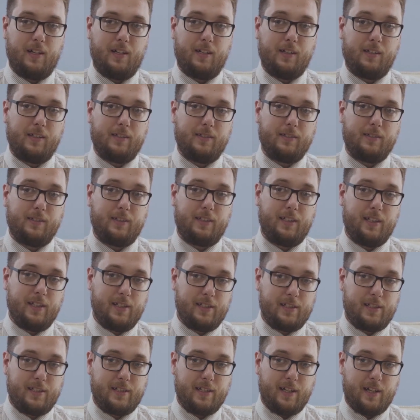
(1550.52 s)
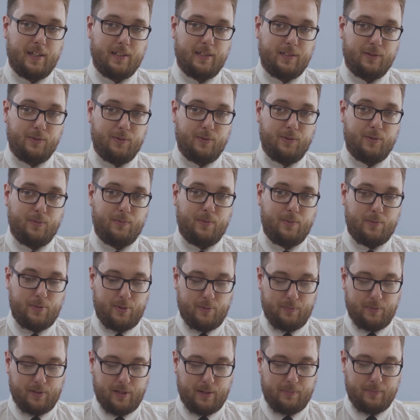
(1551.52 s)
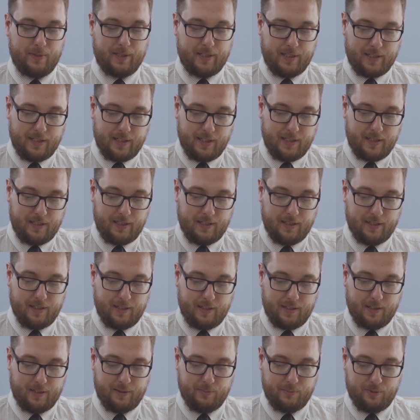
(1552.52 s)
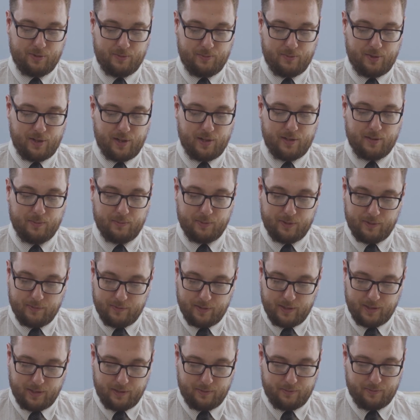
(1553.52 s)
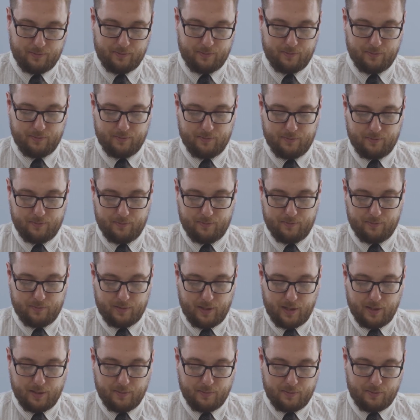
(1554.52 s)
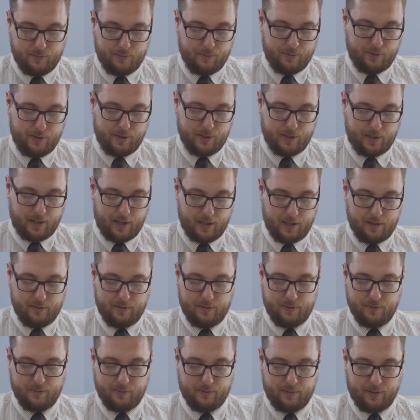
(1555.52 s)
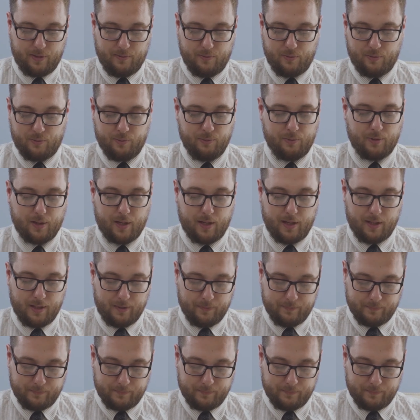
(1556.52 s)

her husband. There is one explanation of this exception. And here it is. Maybe the girl was stolen,